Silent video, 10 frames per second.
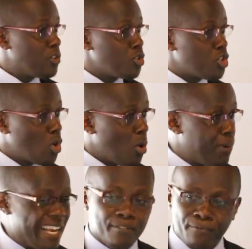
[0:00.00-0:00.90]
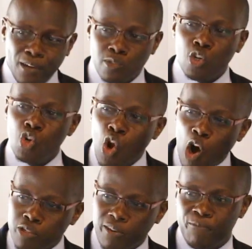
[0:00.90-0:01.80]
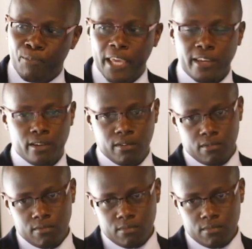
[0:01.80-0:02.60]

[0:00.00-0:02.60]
Had to stop and felt a lot of pain.